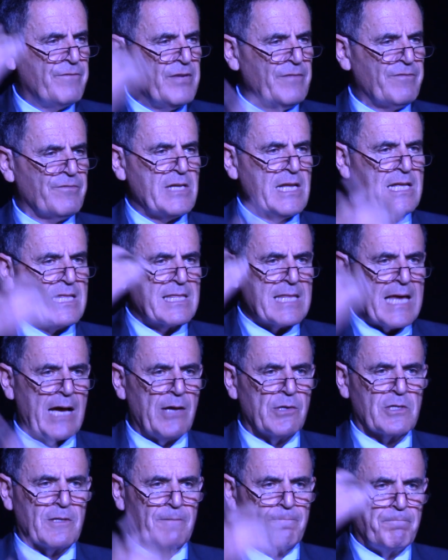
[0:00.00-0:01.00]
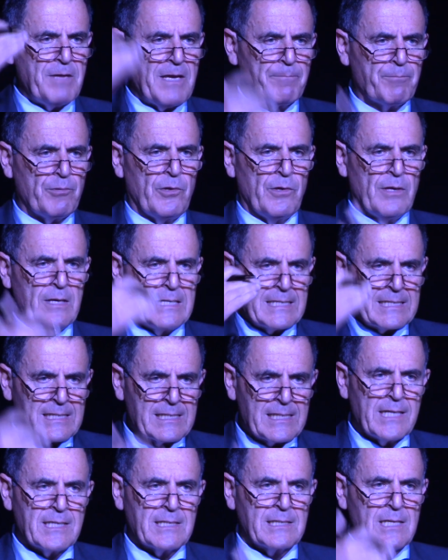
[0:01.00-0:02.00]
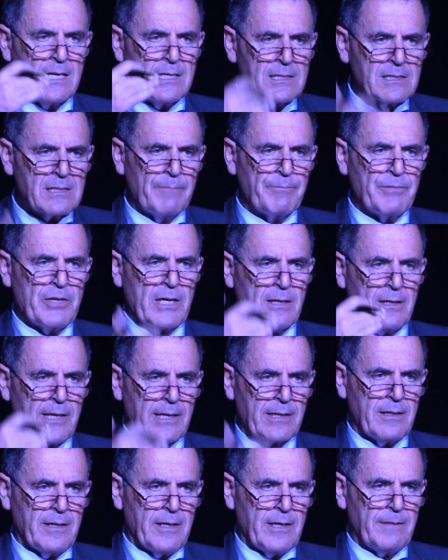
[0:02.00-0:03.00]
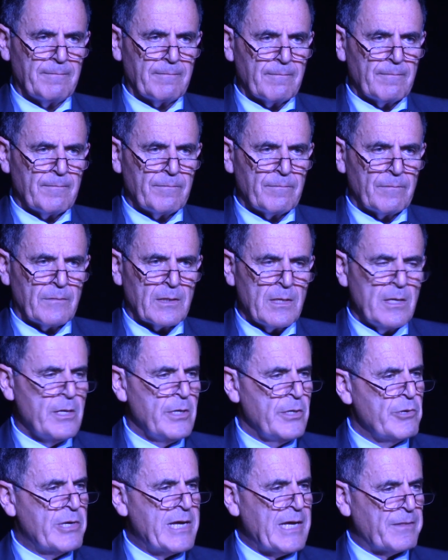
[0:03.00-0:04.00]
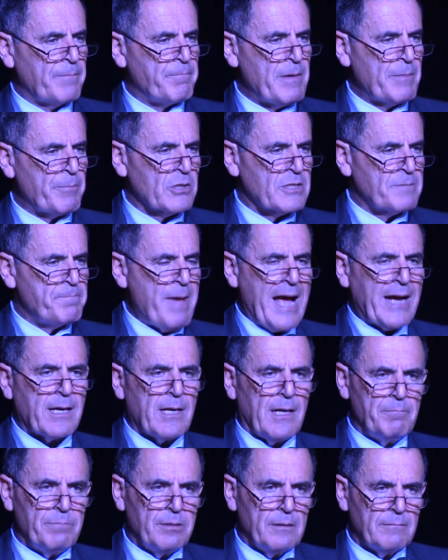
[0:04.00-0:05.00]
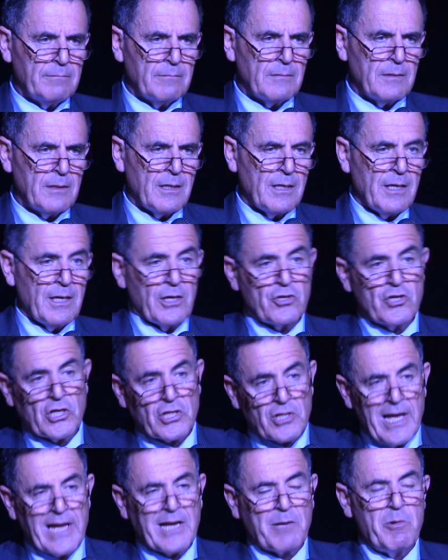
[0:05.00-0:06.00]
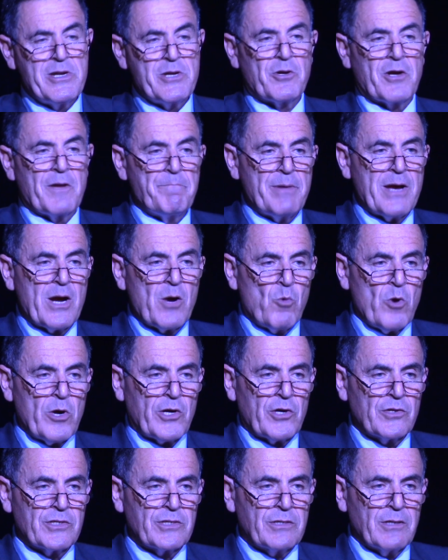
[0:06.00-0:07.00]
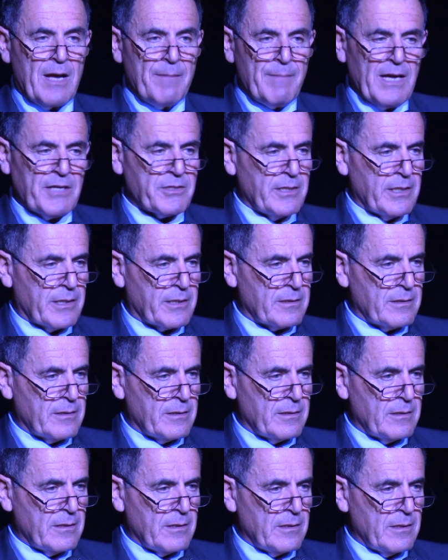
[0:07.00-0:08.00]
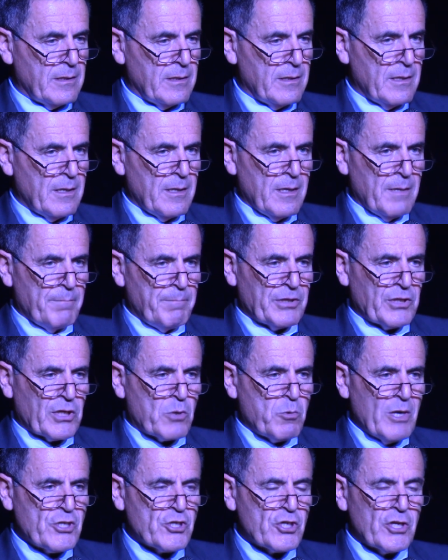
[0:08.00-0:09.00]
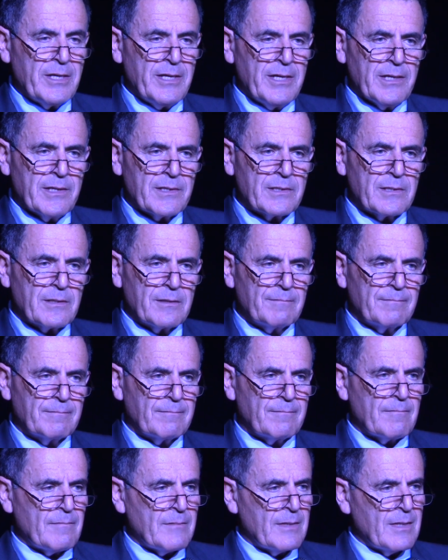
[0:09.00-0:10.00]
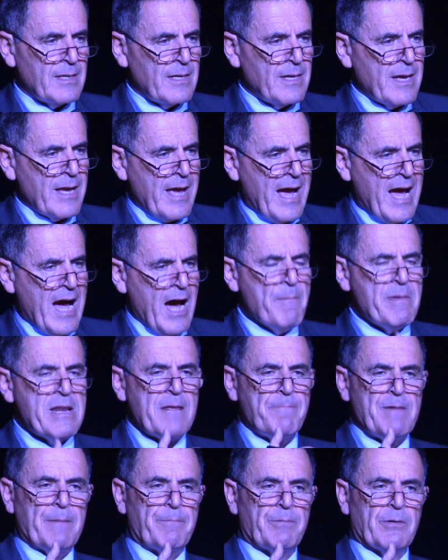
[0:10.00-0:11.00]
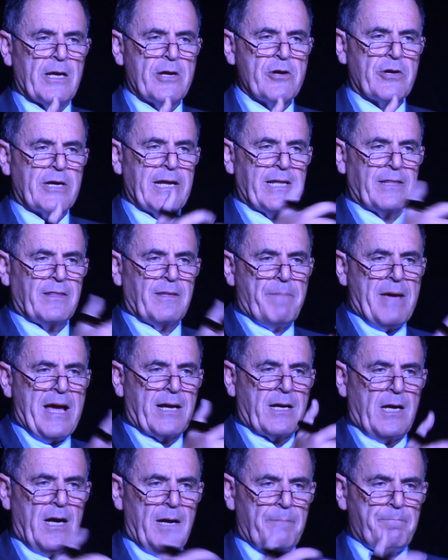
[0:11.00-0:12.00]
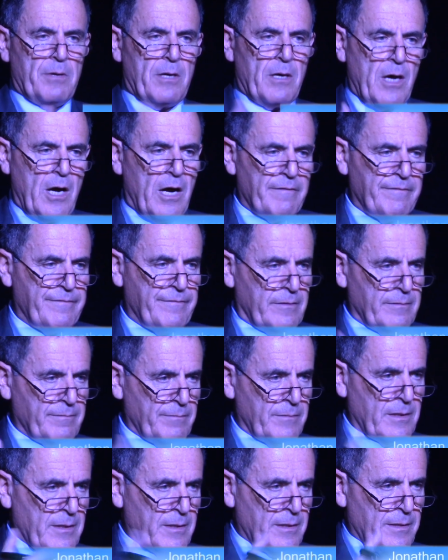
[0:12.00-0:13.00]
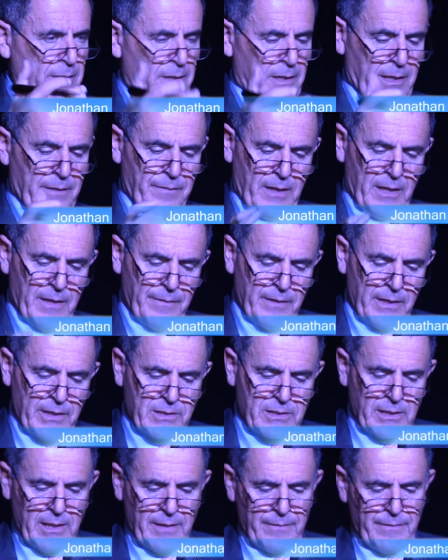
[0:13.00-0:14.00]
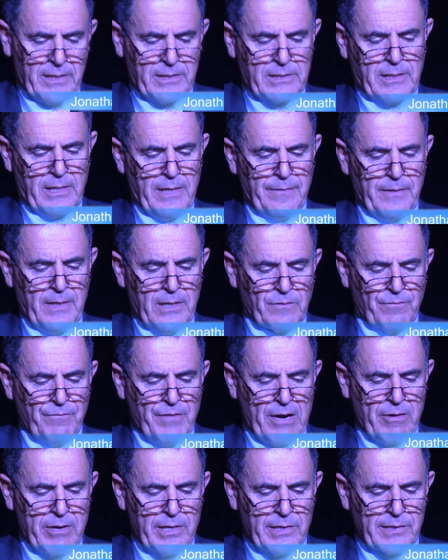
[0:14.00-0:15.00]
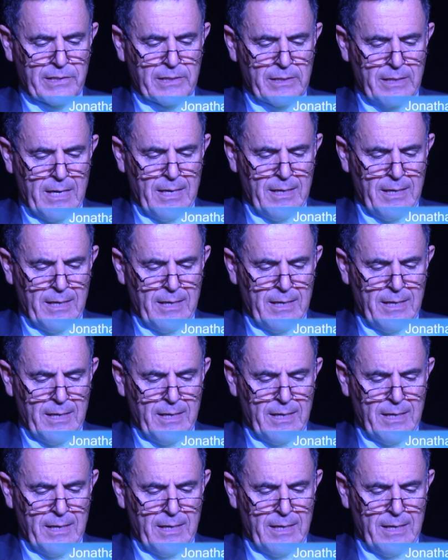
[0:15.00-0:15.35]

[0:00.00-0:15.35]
50,000 people says something like that, you get the people's backup. Just like when you compare workers to Hamasniks. But the question is, how many people are you getting the backup of in these various